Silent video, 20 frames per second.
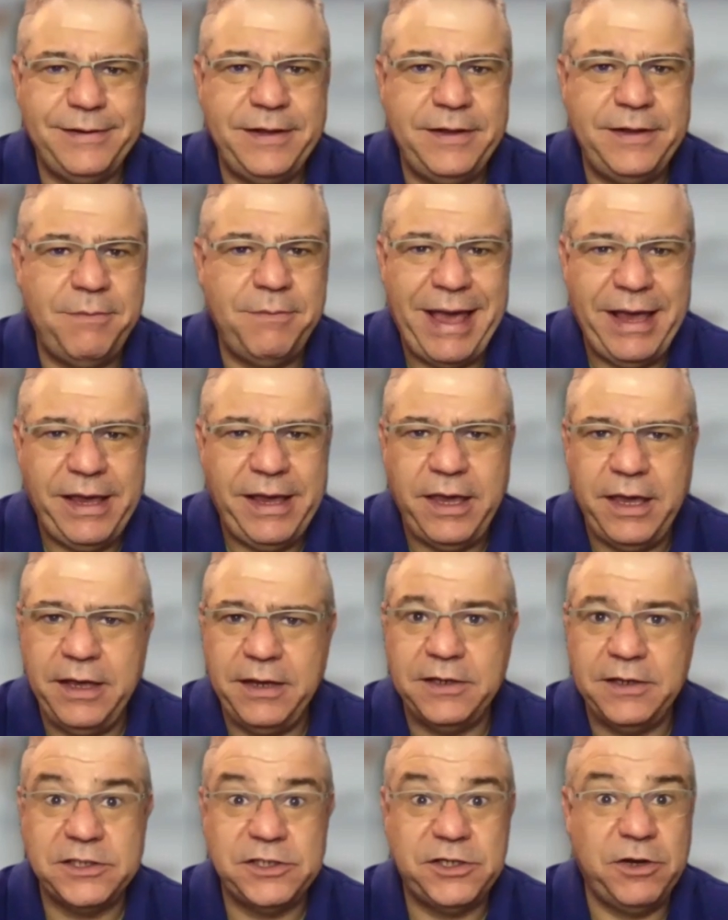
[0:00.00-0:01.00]
in the banking
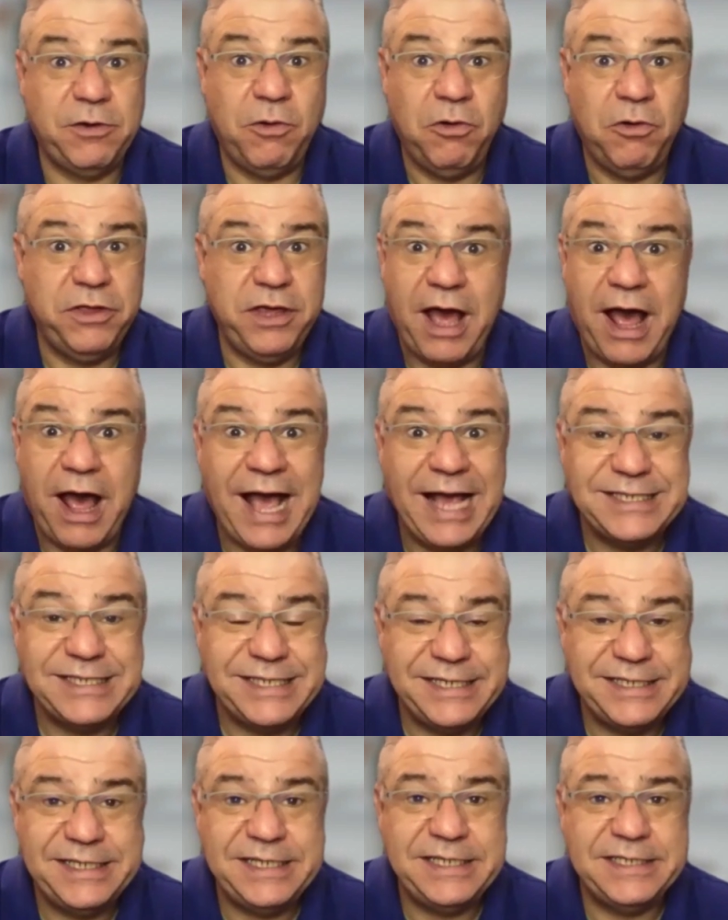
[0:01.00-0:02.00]
industry or the
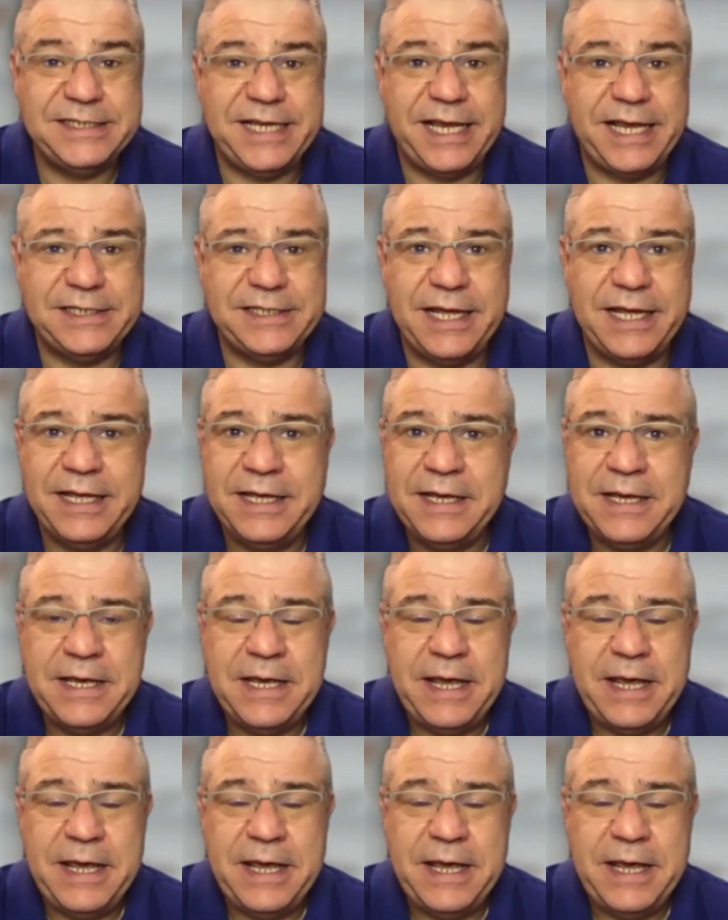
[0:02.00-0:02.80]
ICT sector